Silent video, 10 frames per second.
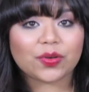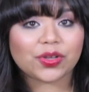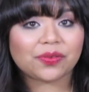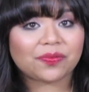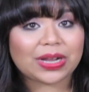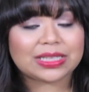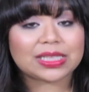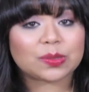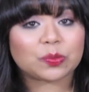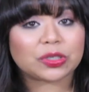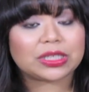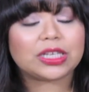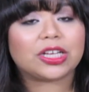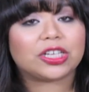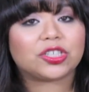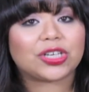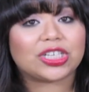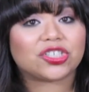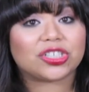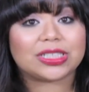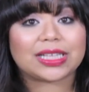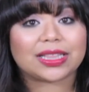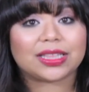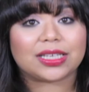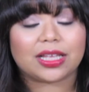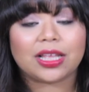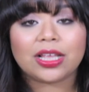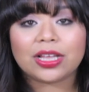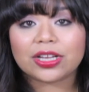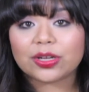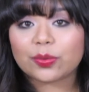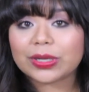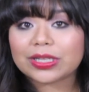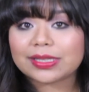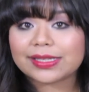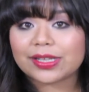You can find some really good treasures at the Goodwill,